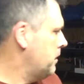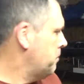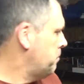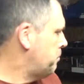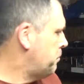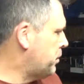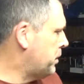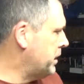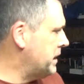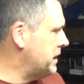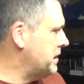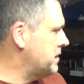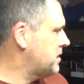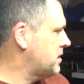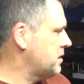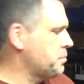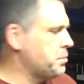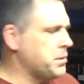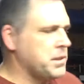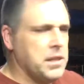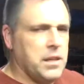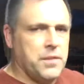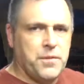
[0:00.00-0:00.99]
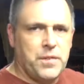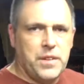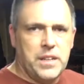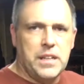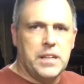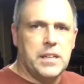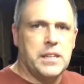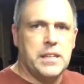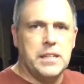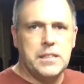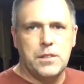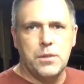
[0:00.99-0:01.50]
bringing some stuff
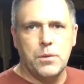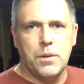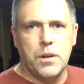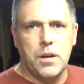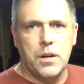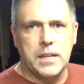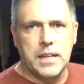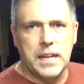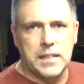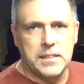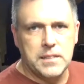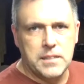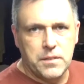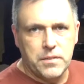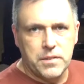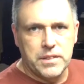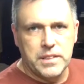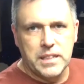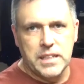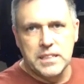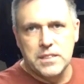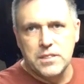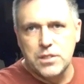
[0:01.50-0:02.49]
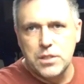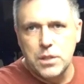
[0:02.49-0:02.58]
in and doing all kinds of different things.